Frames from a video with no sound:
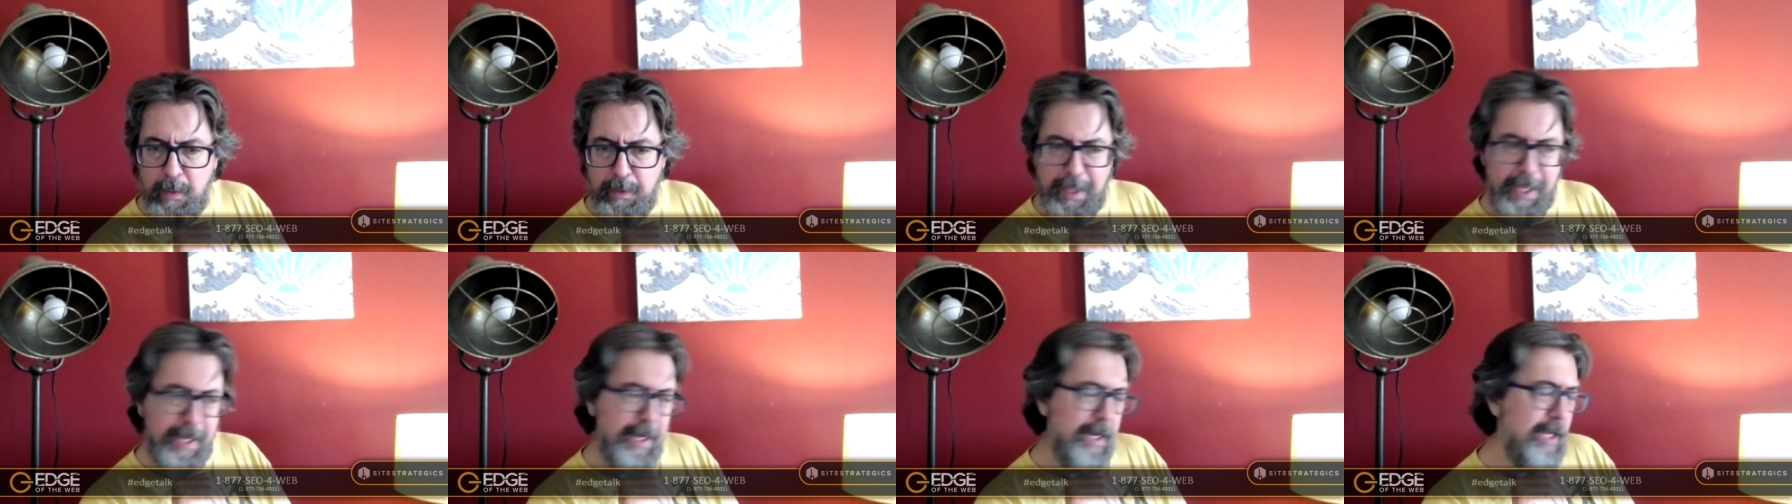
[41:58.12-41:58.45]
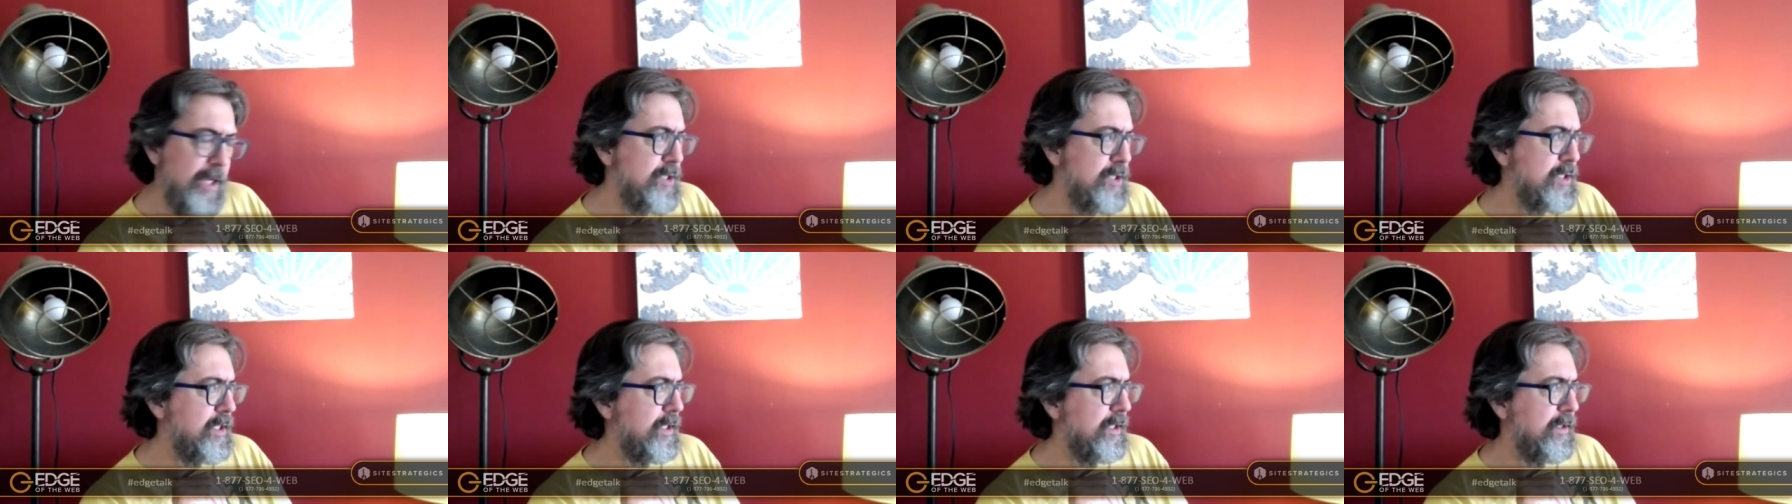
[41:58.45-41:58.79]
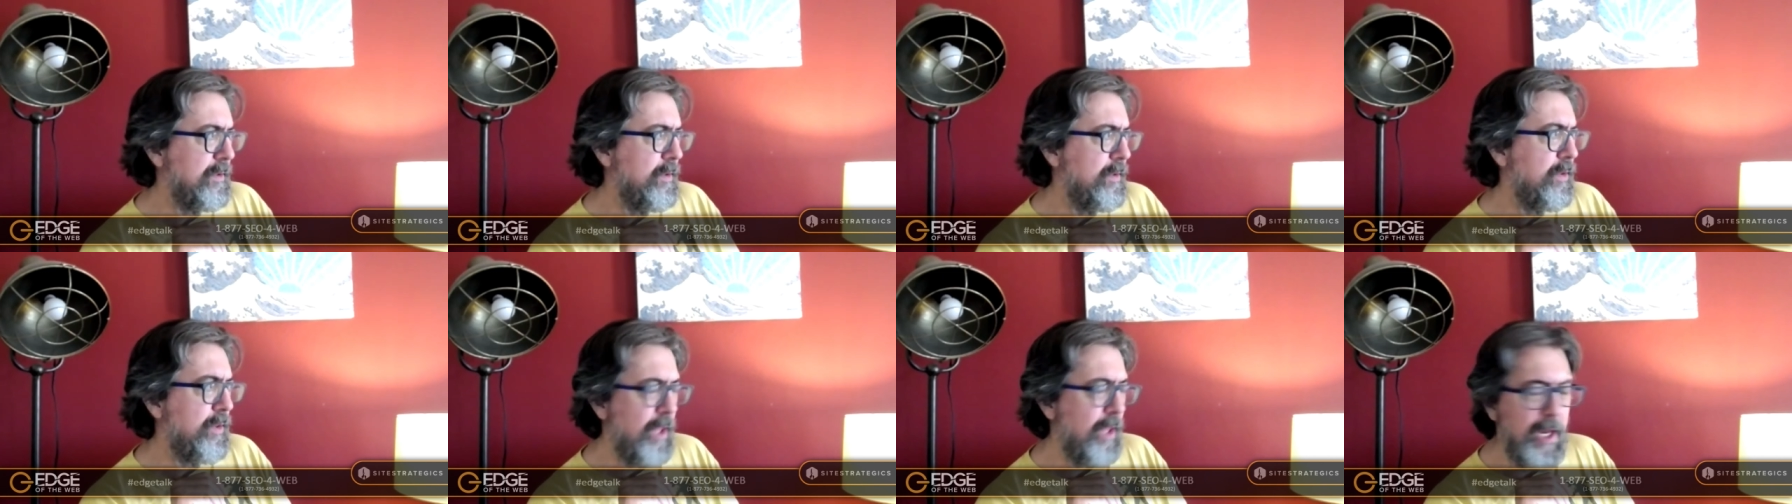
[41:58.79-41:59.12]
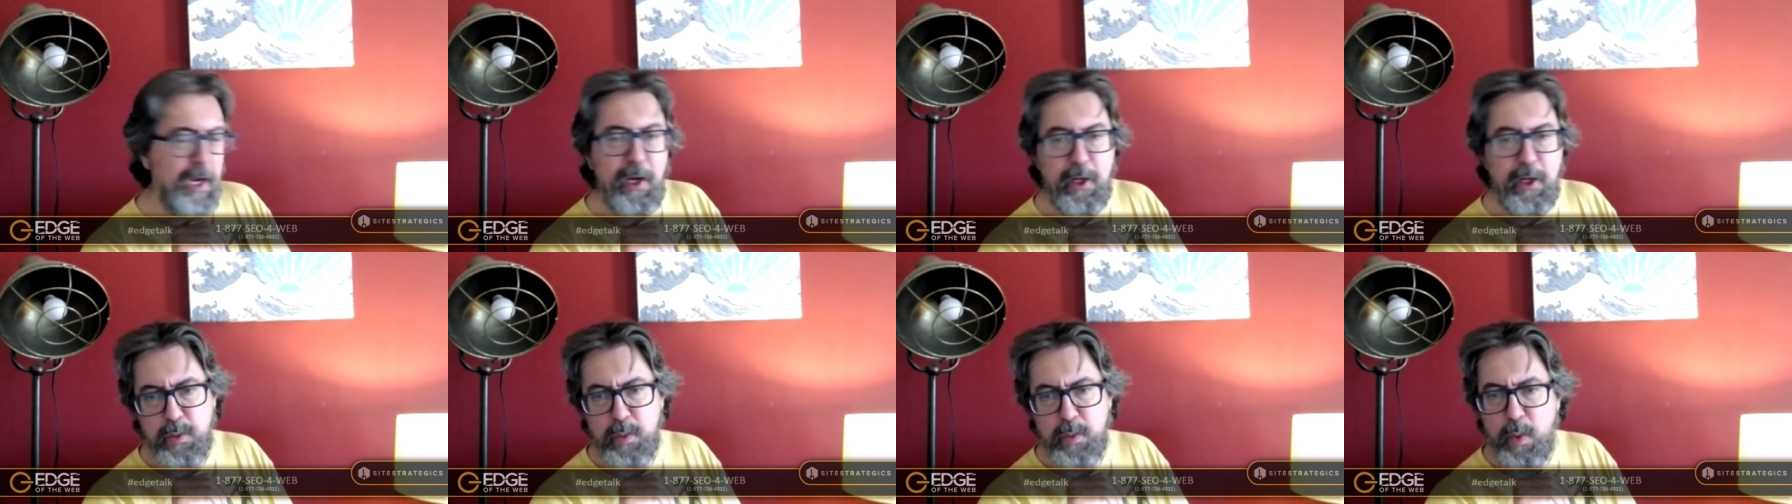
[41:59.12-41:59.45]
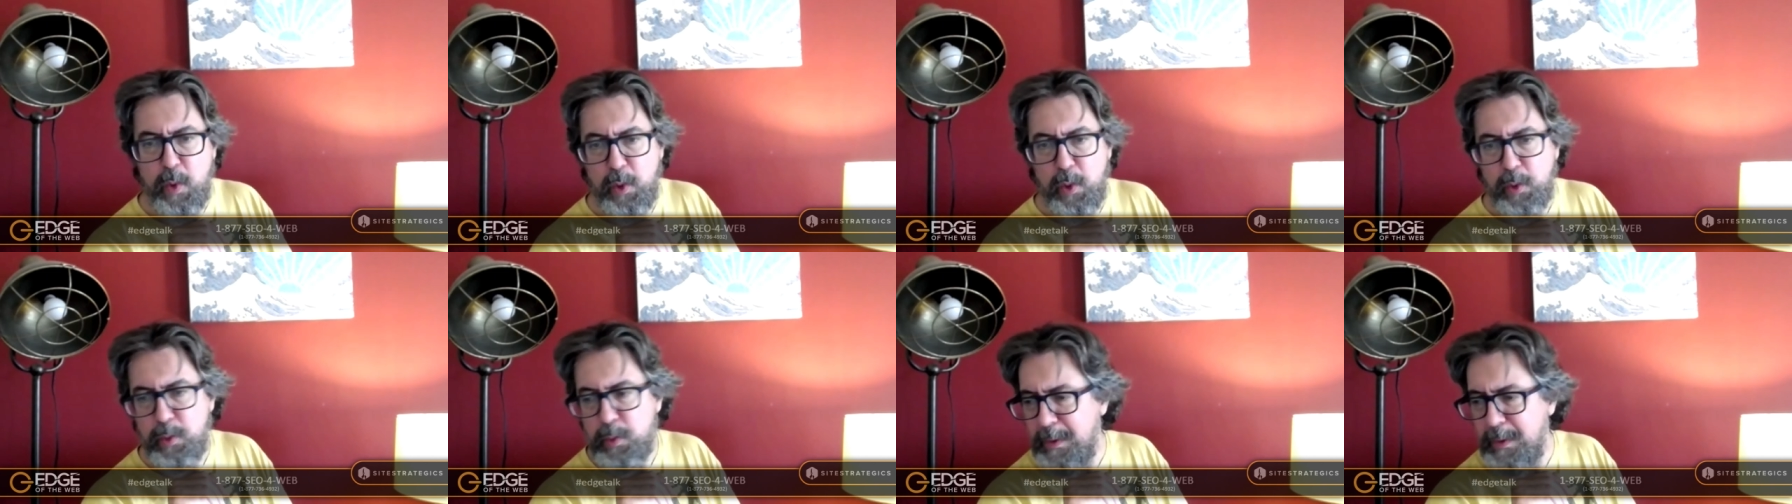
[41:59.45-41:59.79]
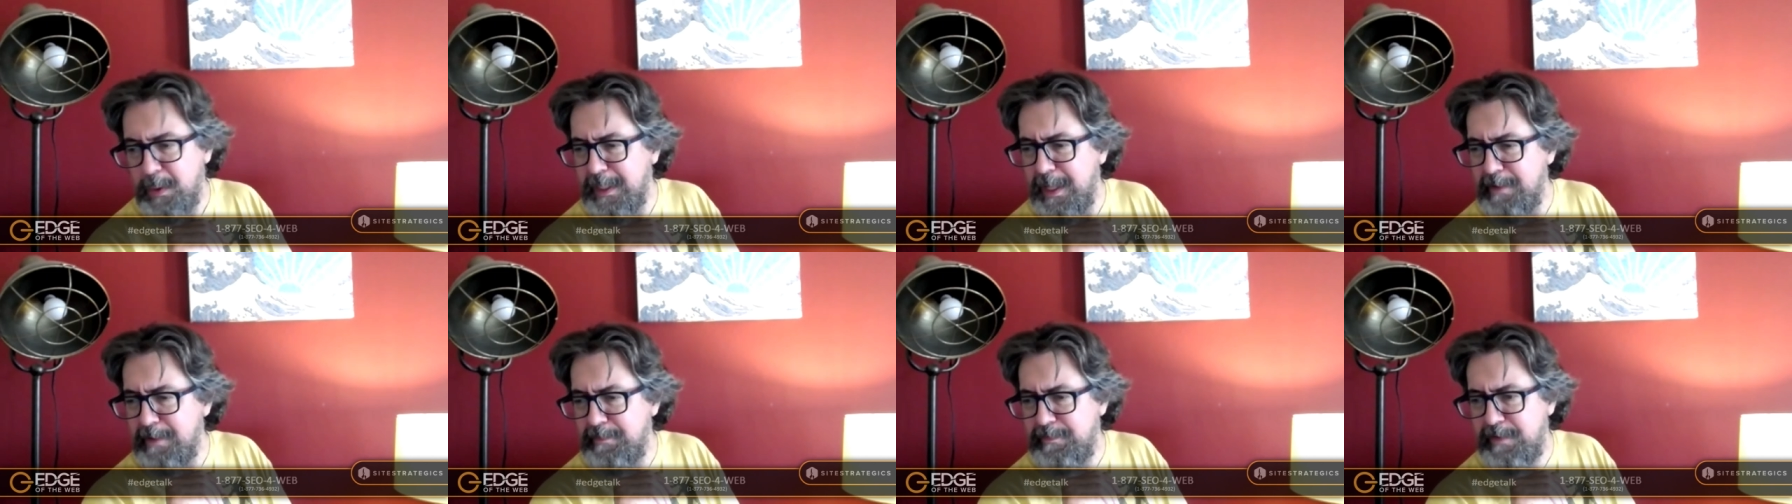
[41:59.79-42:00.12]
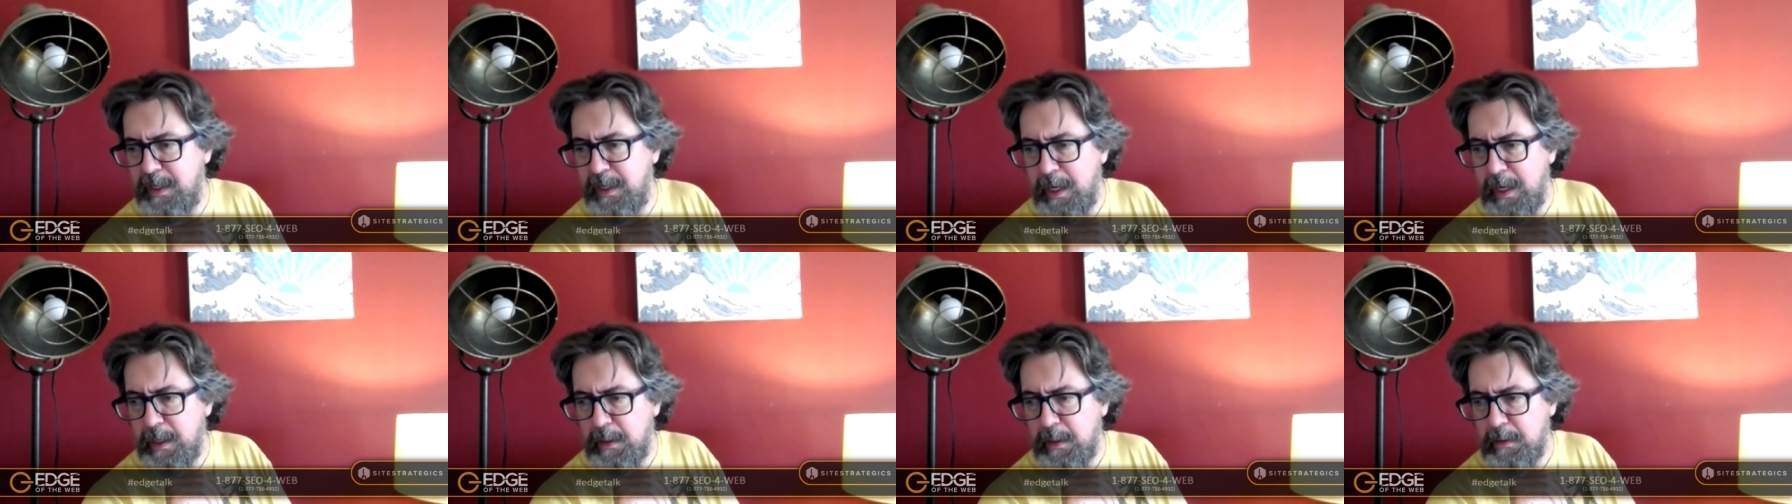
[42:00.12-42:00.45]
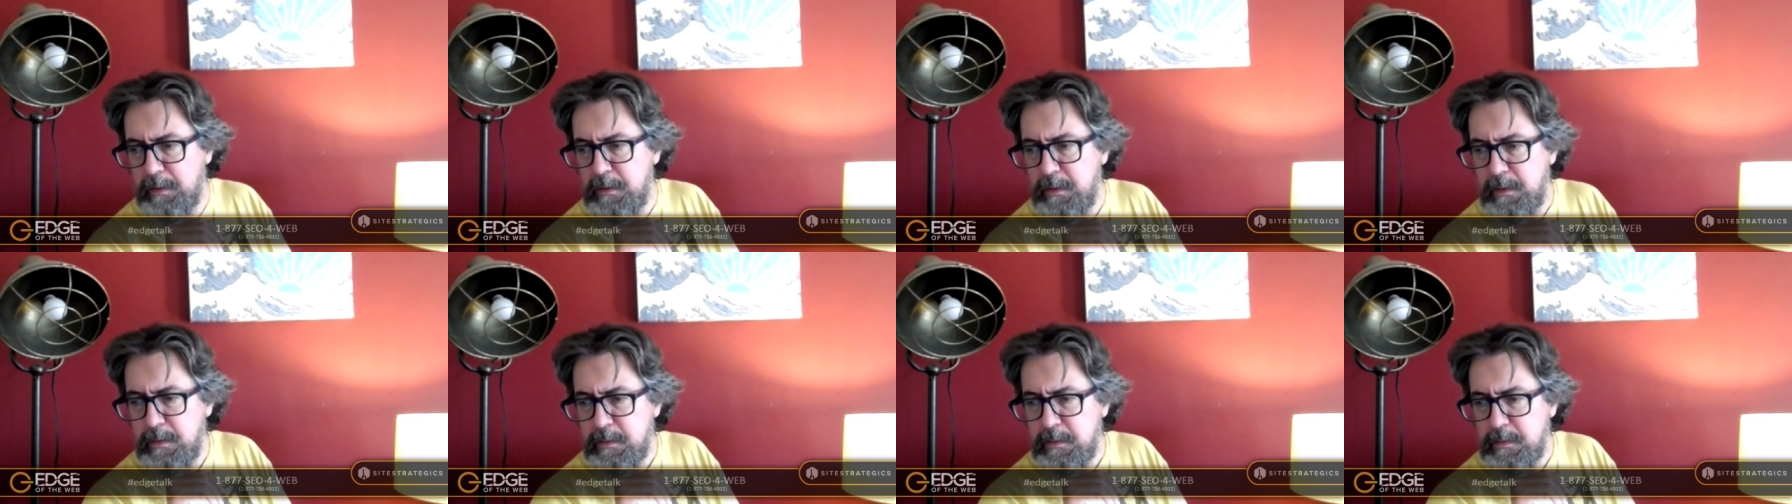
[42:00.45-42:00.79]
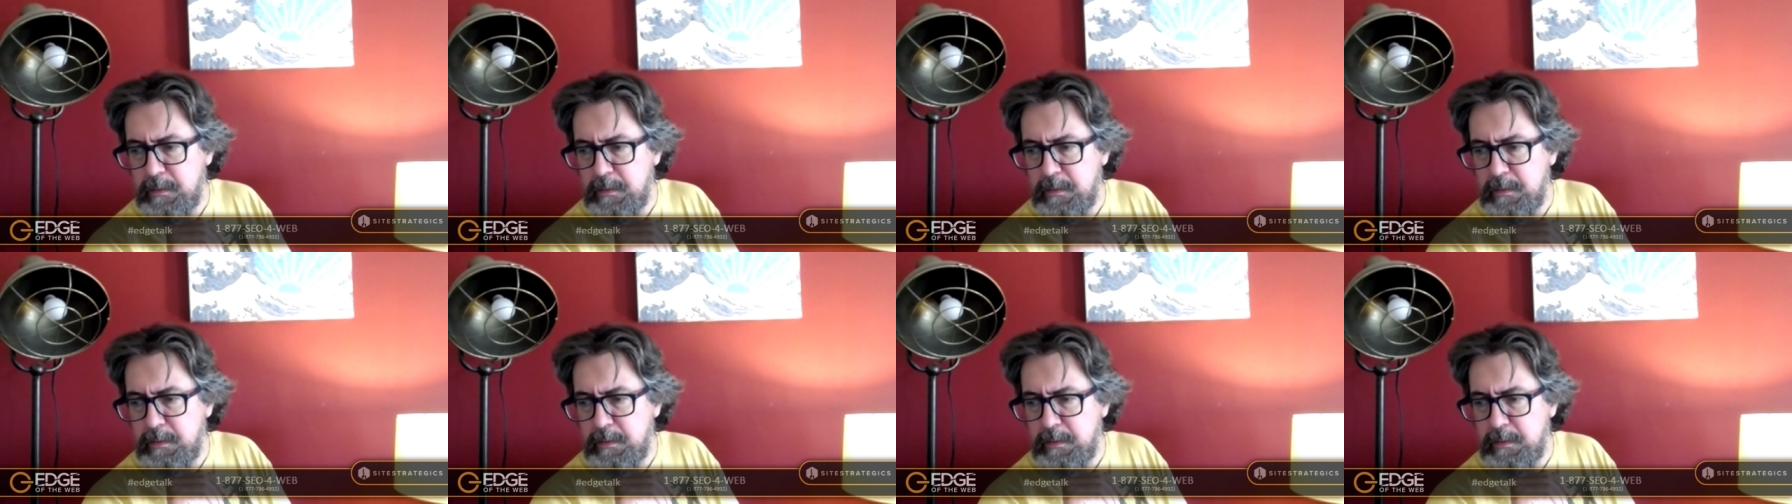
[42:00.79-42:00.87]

That is that is world we live in now.